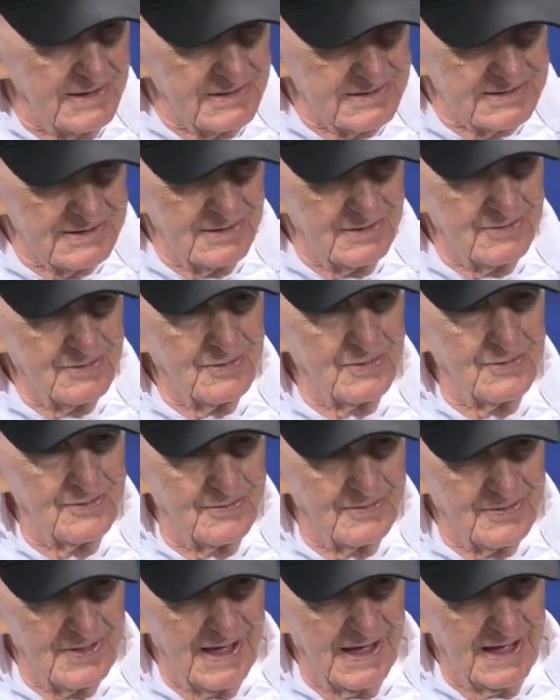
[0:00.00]
So
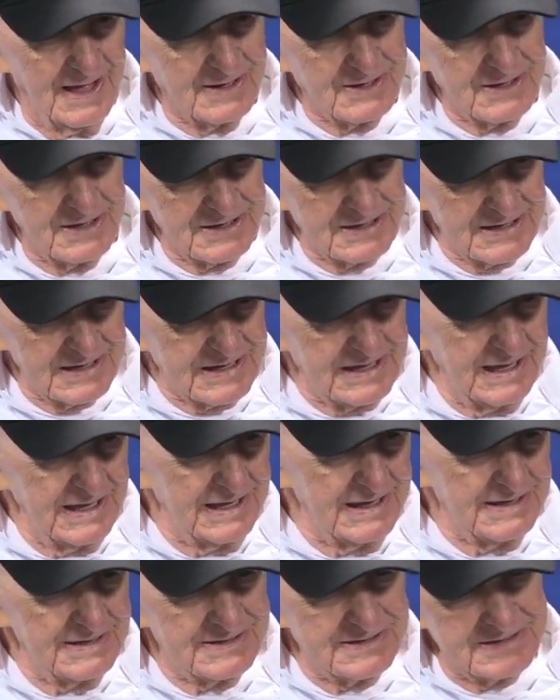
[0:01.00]
I took the
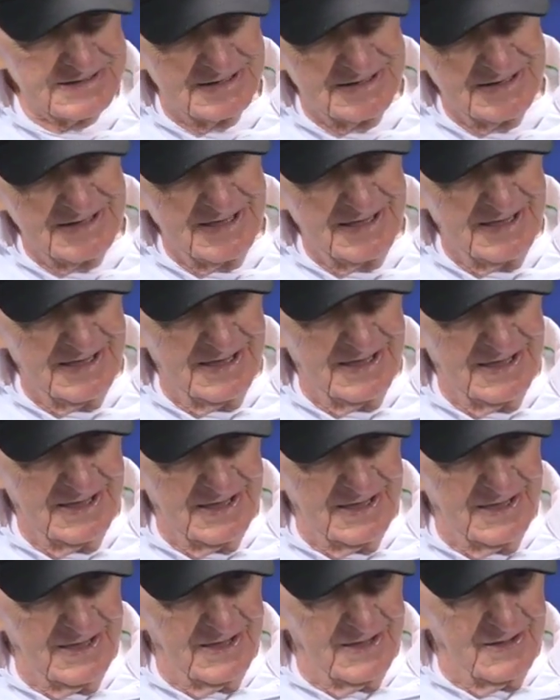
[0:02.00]
kids and
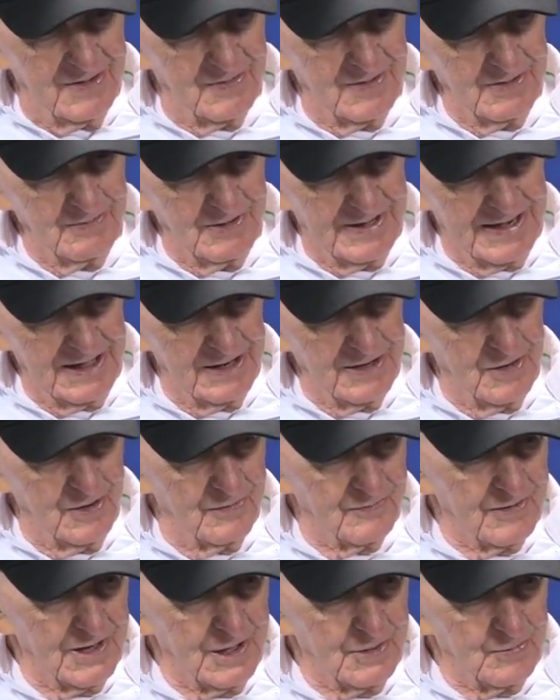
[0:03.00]
we went out
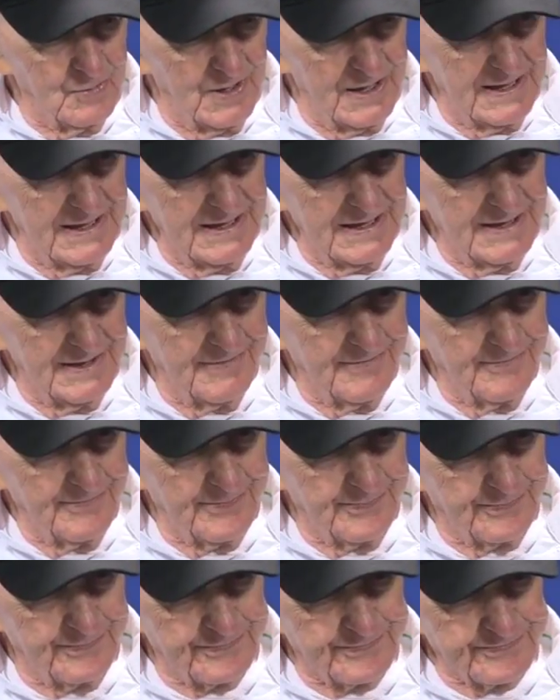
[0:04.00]
on runway.
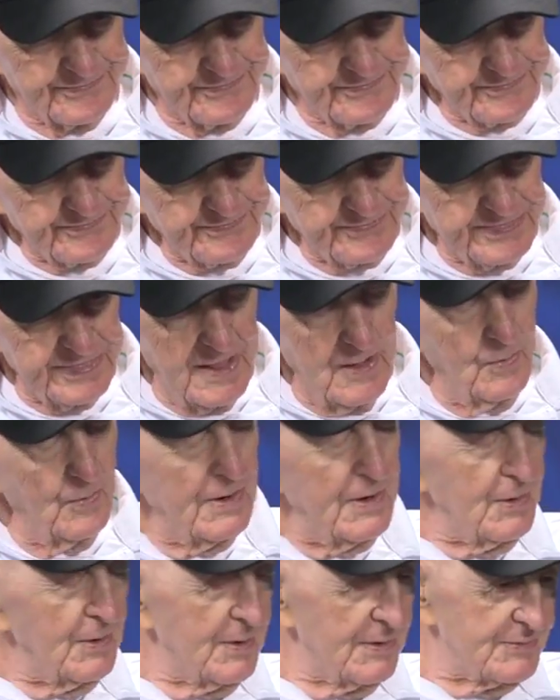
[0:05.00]

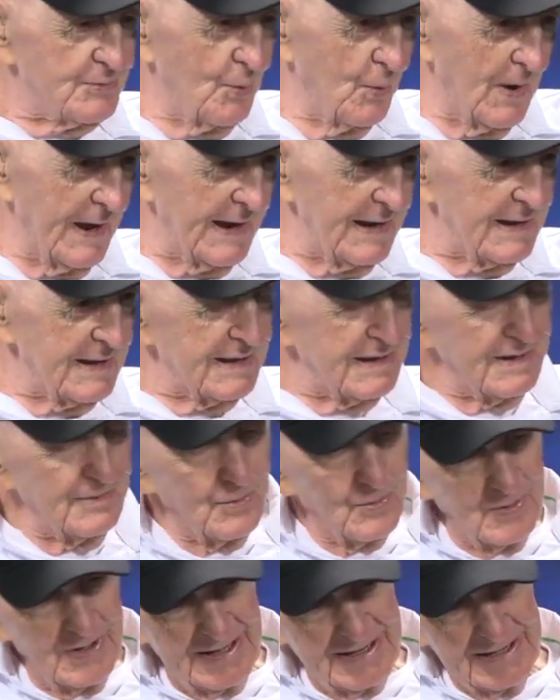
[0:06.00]
We just waited.
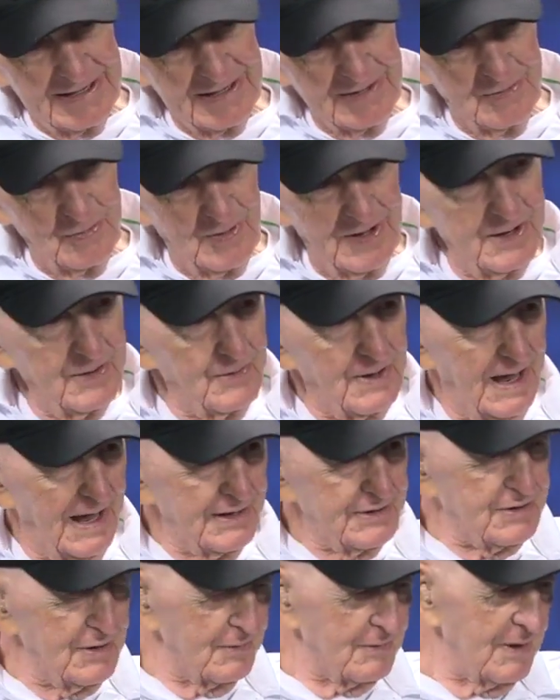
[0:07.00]
I
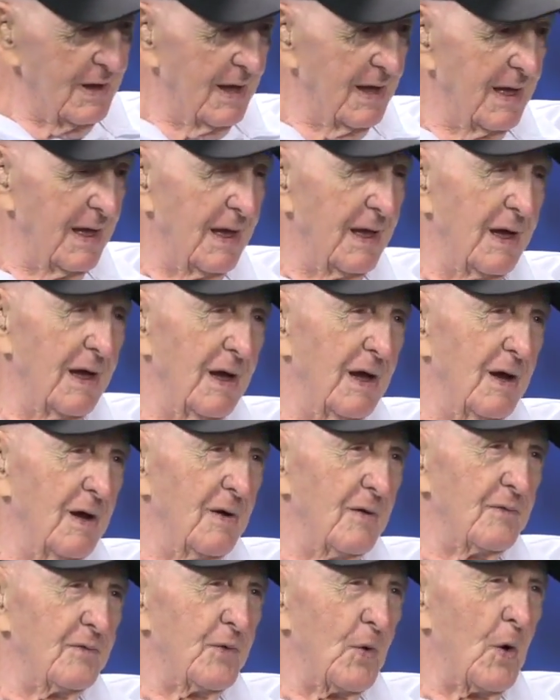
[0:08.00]
took
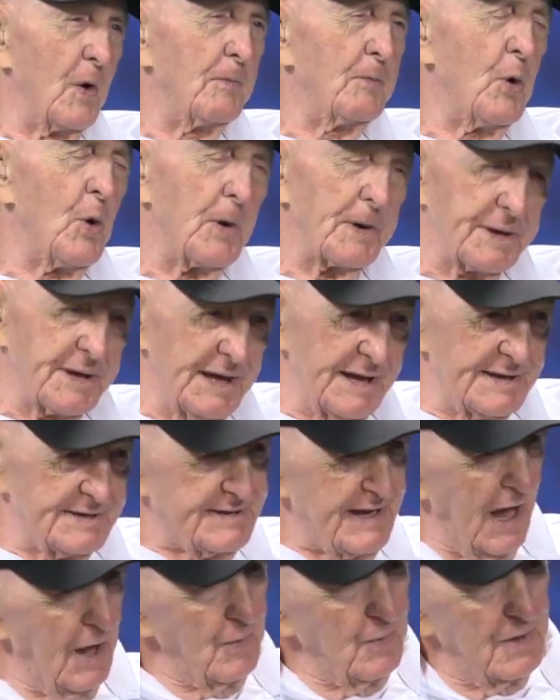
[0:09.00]
four more kids
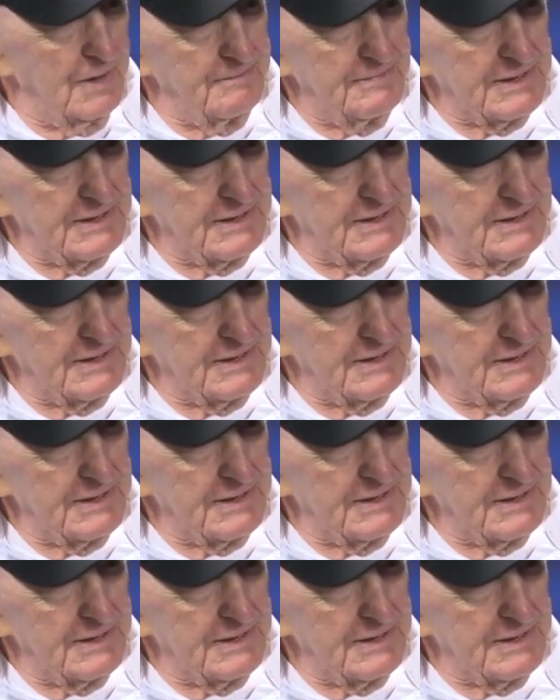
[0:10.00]
out with